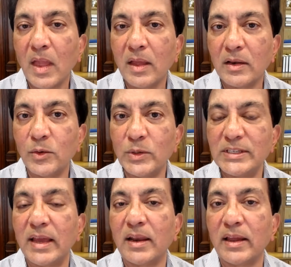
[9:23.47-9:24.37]

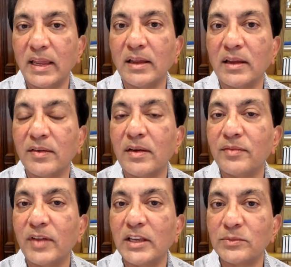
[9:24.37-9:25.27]
Louisiana Inc.
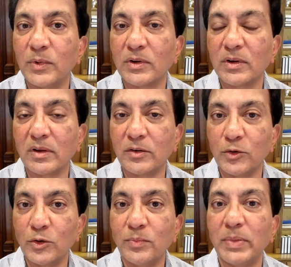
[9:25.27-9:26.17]
Facebook
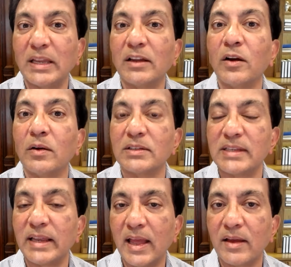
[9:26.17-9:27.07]
group, because
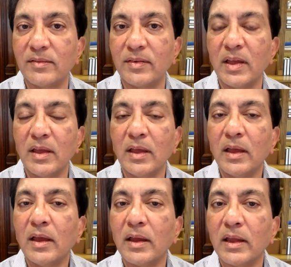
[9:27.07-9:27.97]
they have
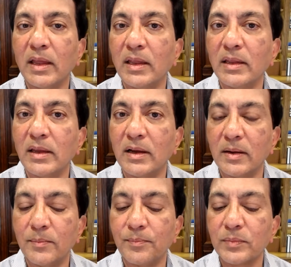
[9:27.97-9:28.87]
a
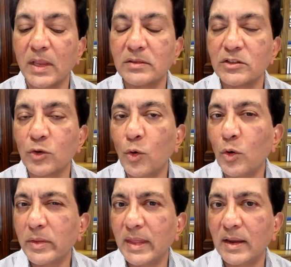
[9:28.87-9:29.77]

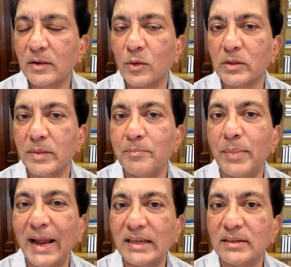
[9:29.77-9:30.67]
score there called the
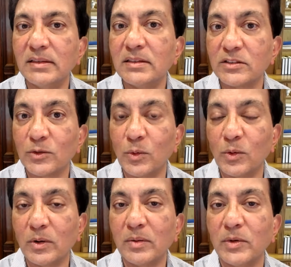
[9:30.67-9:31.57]
Byton
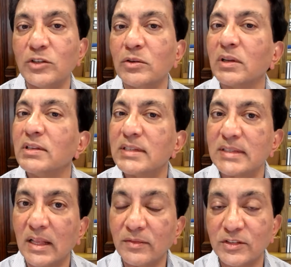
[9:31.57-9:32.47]
score, which you can
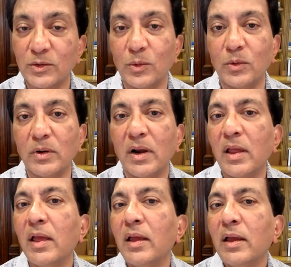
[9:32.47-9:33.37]
self-score,
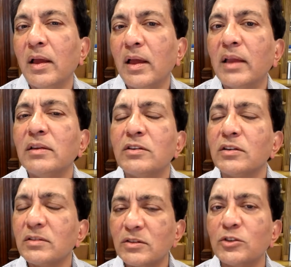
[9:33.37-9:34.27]
and
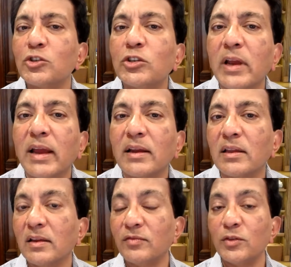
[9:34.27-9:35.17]
just to check
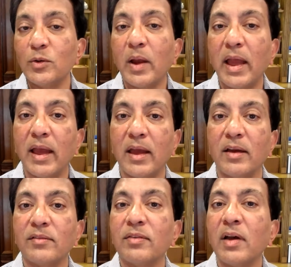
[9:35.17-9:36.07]
if you have